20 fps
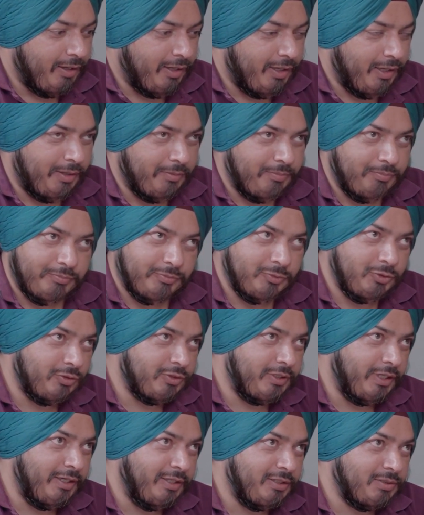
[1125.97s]

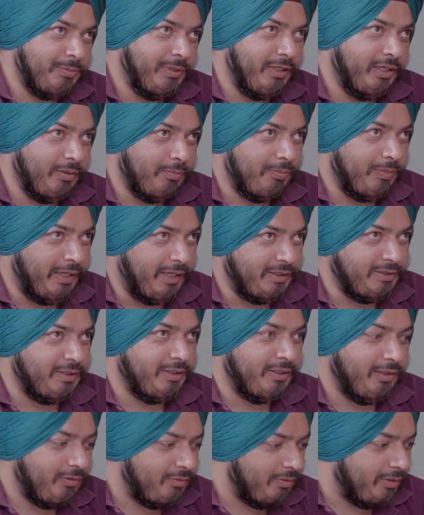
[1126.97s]
Sukhchain, it's been a
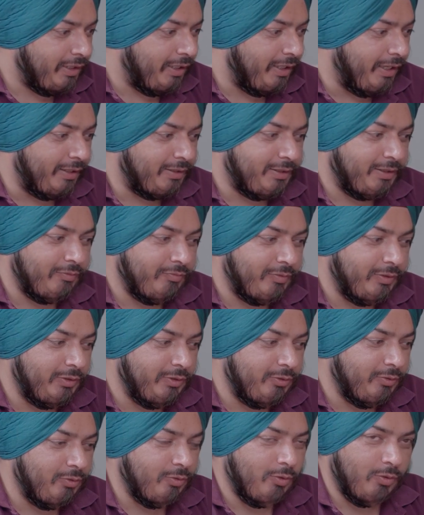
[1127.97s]
pleasure connecting
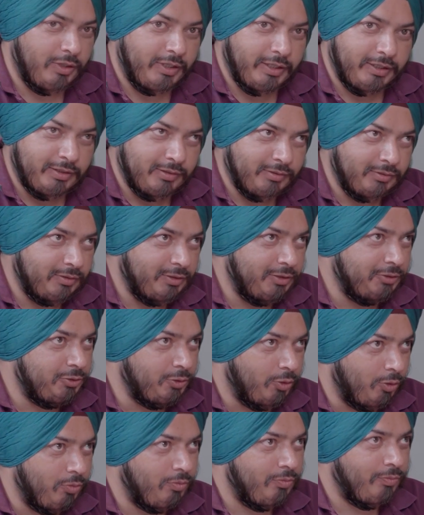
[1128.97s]
with you, holding
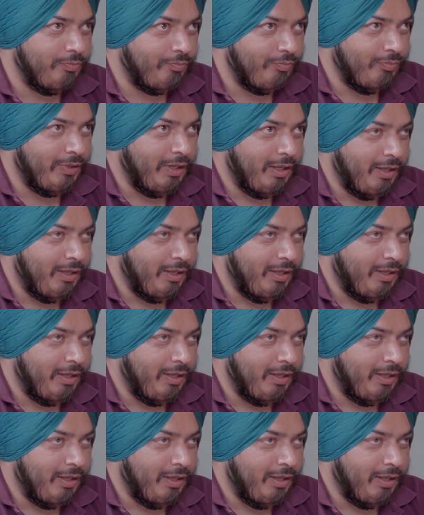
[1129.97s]
the show.